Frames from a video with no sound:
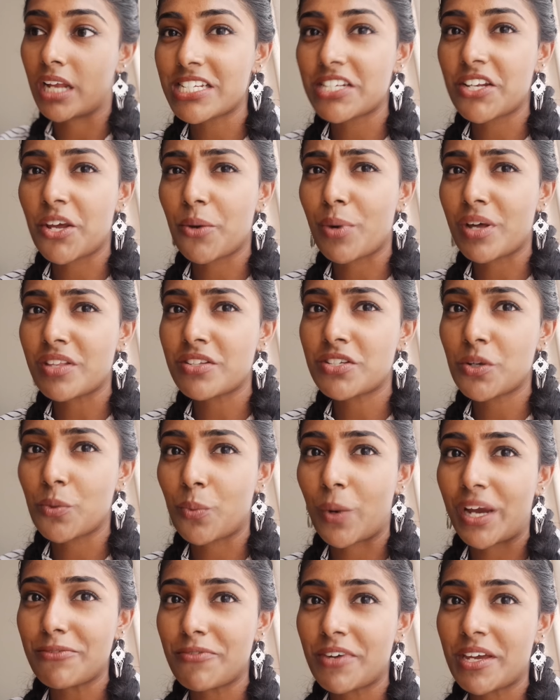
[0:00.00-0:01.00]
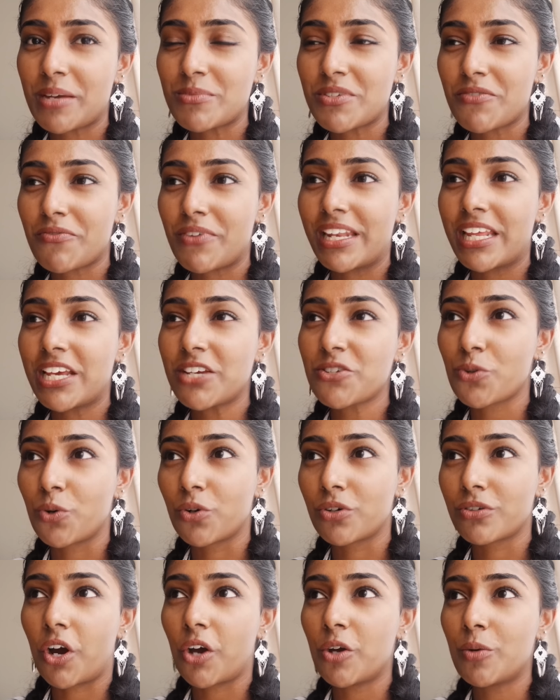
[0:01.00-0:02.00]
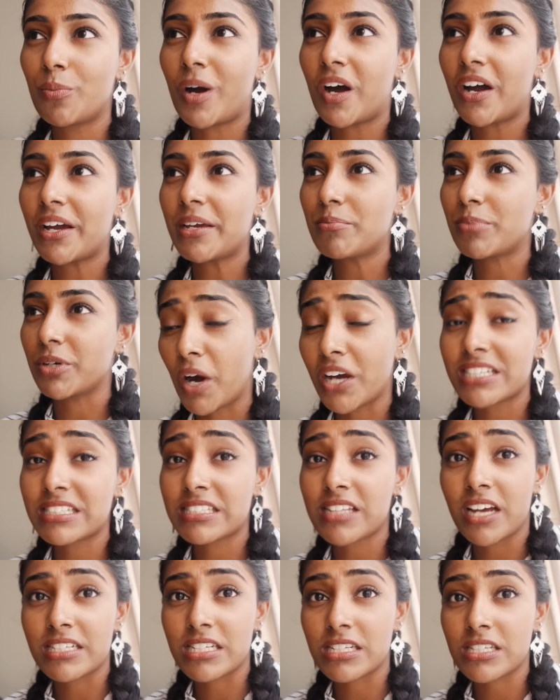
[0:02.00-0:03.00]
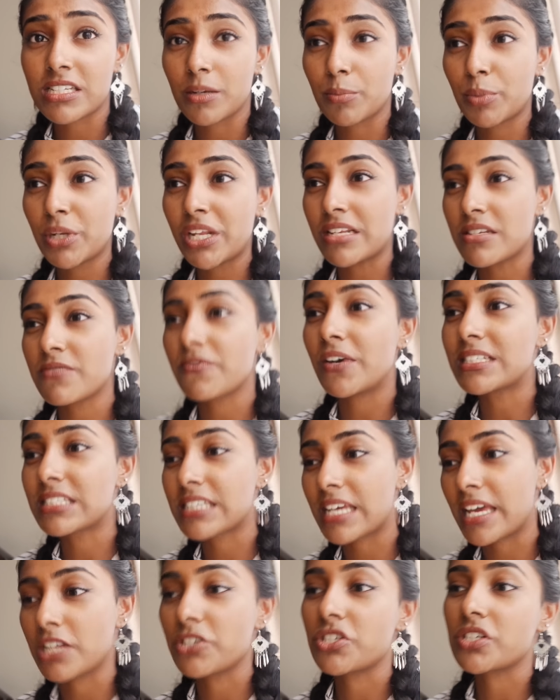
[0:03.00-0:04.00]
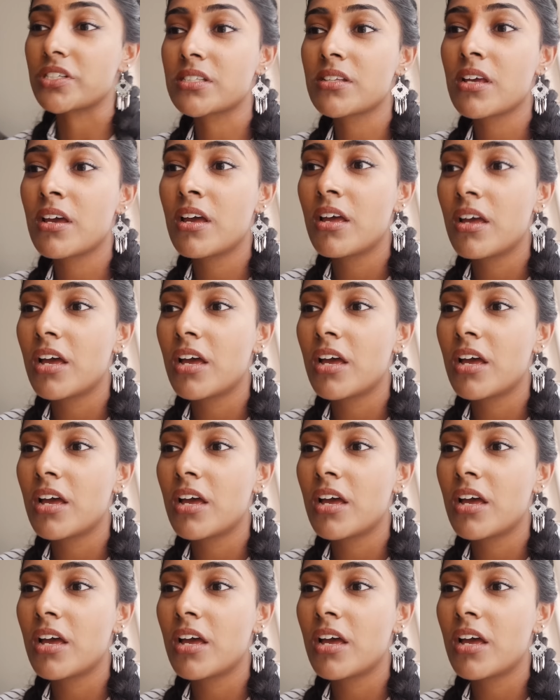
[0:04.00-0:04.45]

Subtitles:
I didn't know whether to wait for him to finish or go by, but I decided to put it into first gear and just